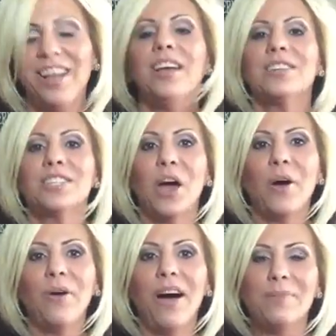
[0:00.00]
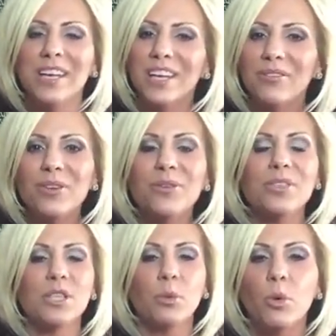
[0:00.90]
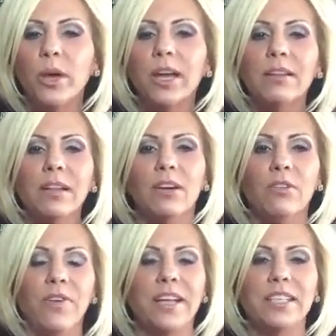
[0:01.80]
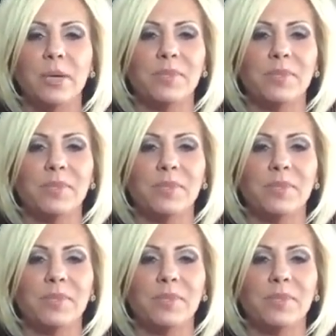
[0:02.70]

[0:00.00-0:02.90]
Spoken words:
So I'm going to give you some quick little fun tips,